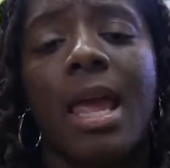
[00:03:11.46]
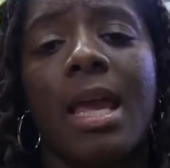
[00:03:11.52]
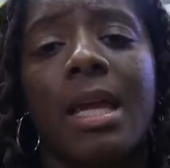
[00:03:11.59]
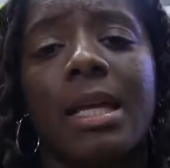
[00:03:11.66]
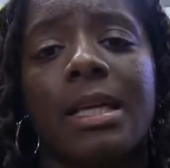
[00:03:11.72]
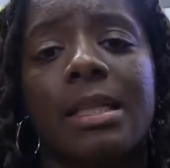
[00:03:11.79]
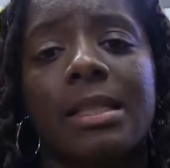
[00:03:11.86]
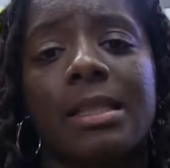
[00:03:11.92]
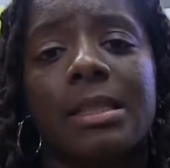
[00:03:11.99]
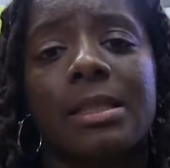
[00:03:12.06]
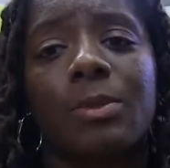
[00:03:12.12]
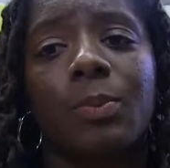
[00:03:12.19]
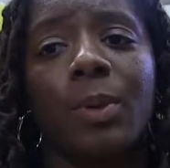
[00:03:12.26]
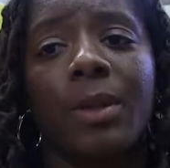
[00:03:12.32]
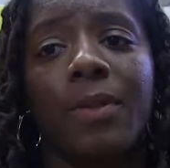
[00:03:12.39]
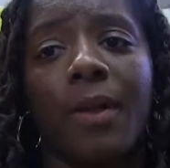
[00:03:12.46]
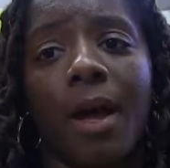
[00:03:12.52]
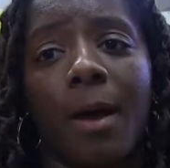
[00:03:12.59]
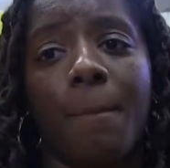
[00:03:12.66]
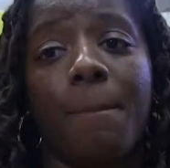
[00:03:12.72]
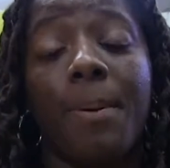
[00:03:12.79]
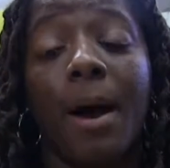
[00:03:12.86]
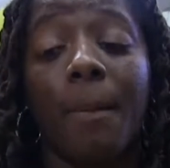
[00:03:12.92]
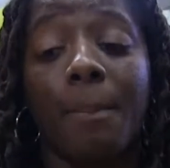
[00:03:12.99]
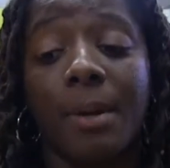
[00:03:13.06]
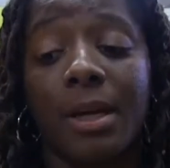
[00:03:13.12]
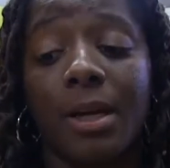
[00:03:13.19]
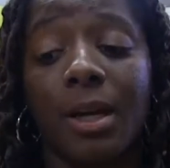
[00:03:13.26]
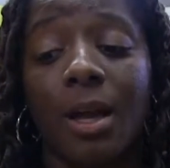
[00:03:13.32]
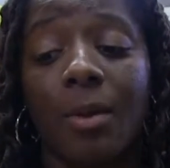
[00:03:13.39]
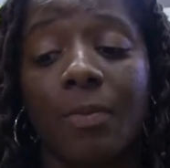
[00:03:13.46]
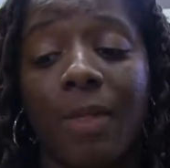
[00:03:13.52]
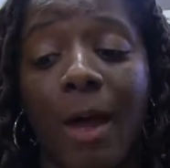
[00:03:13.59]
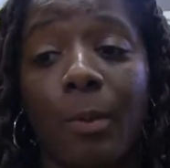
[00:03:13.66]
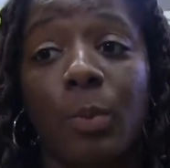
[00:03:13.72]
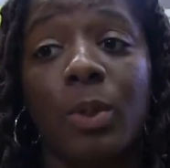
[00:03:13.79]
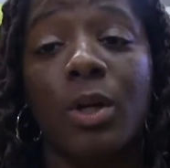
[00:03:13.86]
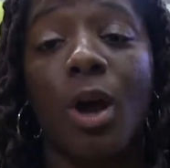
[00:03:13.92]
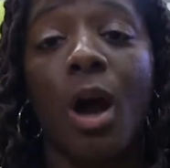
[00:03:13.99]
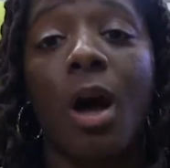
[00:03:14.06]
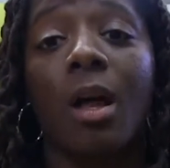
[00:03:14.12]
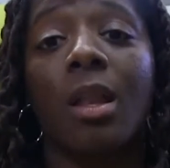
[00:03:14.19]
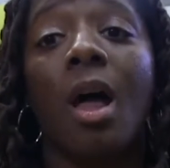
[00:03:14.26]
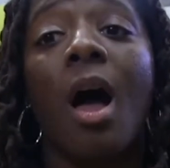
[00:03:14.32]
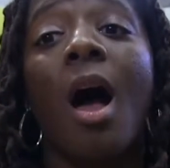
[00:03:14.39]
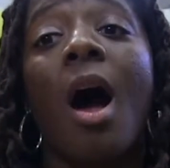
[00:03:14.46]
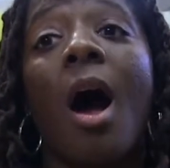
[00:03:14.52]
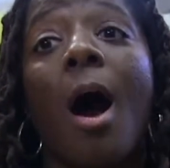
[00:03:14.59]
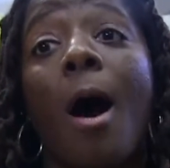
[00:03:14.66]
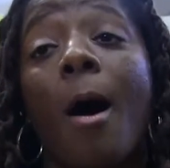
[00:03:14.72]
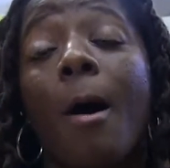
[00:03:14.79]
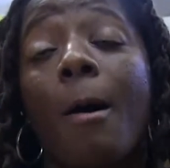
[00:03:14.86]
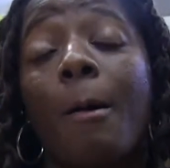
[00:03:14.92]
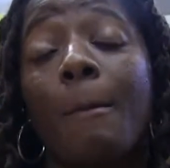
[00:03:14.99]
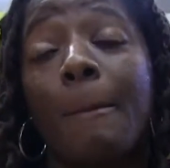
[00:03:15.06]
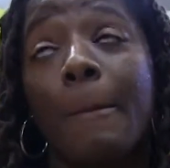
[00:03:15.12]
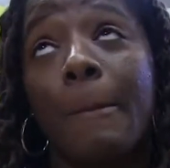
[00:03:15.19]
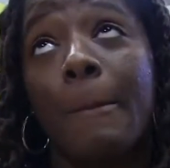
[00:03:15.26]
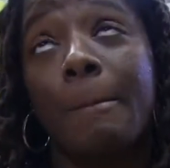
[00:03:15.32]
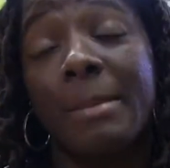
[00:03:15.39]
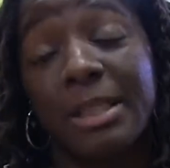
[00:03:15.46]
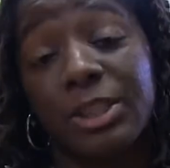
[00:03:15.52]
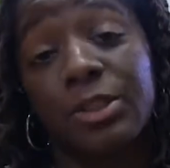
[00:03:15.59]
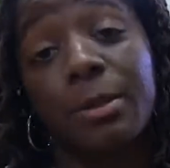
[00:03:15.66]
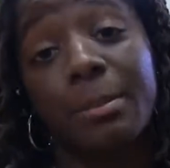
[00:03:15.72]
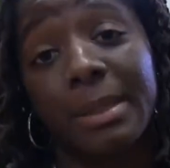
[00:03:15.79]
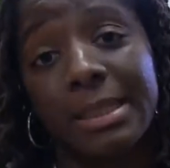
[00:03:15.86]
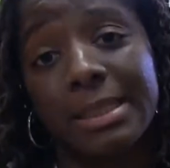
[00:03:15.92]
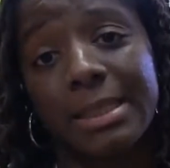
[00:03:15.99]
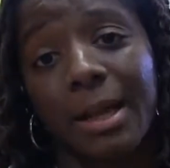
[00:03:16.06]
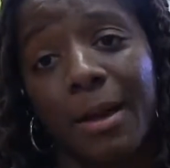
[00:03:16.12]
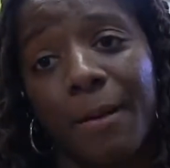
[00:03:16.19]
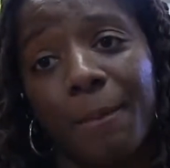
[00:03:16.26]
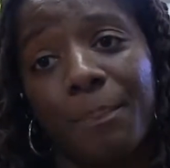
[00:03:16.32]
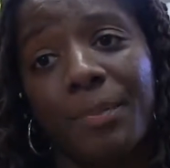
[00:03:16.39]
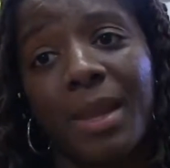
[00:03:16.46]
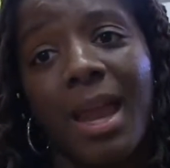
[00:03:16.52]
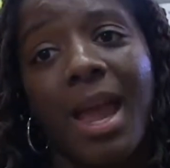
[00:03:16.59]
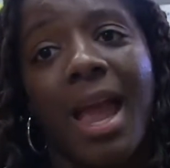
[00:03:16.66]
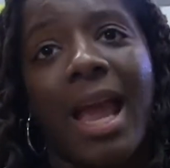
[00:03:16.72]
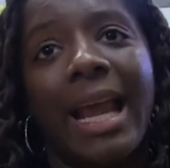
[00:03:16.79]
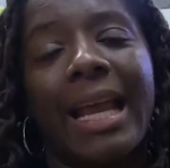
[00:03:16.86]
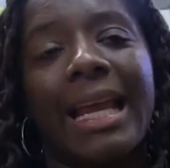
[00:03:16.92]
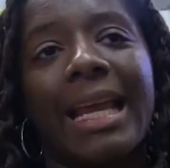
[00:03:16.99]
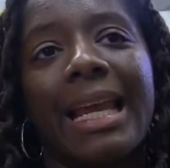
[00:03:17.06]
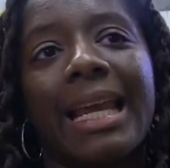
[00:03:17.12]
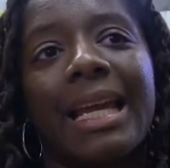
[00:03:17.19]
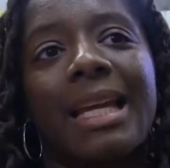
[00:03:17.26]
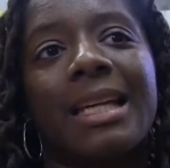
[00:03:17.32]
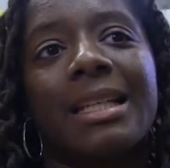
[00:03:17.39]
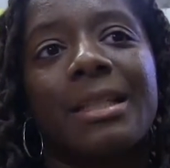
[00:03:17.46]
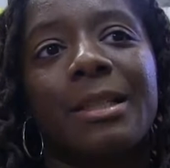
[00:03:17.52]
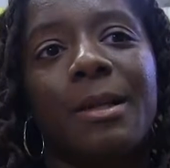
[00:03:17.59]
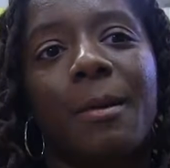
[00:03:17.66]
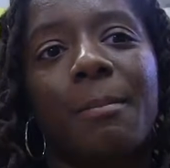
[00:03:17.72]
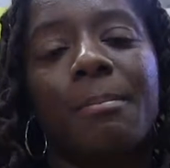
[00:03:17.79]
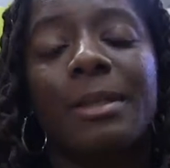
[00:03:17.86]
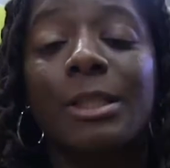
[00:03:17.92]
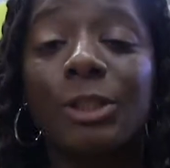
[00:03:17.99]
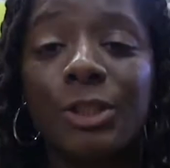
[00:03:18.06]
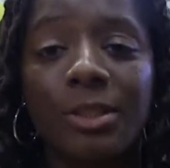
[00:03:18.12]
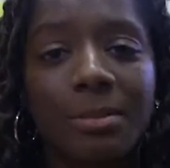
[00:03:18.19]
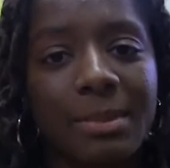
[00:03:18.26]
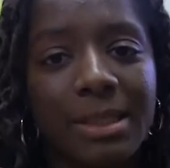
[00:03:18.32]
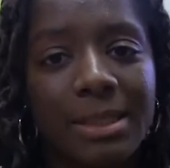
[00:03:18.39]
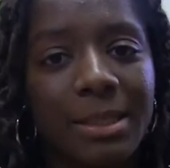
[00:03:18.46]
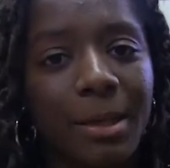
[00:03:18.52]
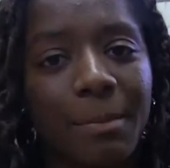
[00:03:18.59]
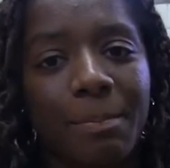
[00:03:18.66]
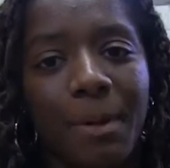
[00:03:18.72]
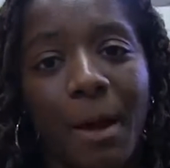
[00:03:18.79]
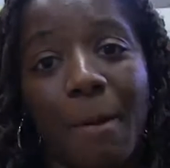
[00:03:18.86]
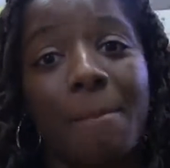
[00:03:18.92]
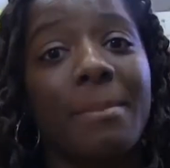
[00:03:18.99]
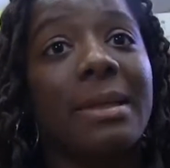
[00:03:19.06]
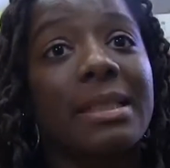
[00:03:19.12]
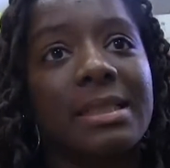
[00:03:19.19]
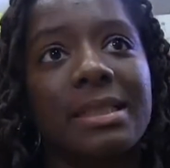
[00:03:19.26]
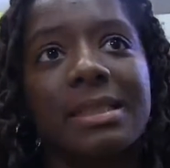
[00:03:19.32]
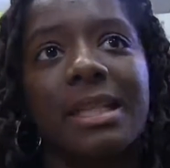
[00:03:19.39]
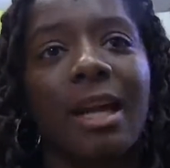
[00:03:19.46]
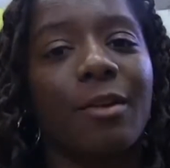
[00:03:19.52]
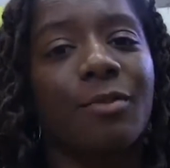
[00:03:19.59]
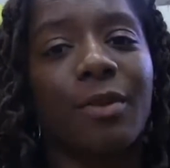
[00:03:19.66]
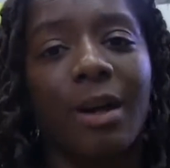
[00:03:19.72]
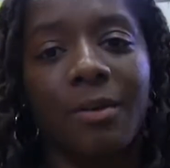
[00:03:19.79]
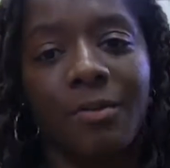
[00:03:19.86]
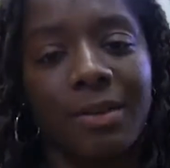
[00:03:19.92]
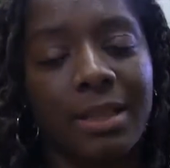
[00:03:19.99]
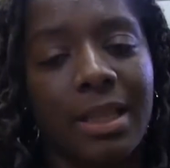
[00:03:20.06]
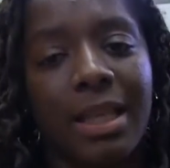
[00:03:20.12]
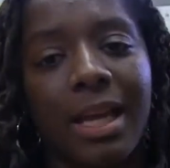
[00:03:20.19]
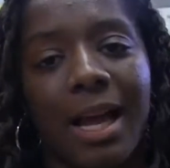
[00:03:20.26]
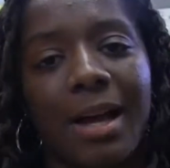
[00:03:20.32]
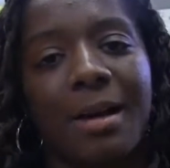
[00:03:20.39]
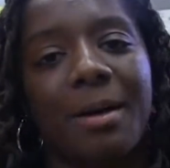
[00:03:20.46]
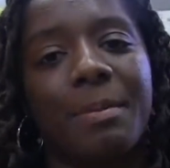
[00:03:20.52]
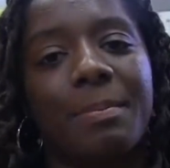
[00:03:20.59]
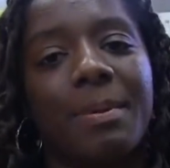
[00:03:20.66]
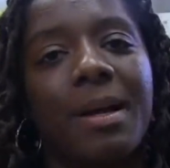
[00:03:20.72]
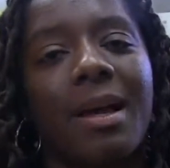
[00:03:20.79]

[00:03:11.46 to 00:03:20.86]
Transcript: is with a puppet that we call Mr. Mix-Up. And Mr. Mix-Up mixes everything up.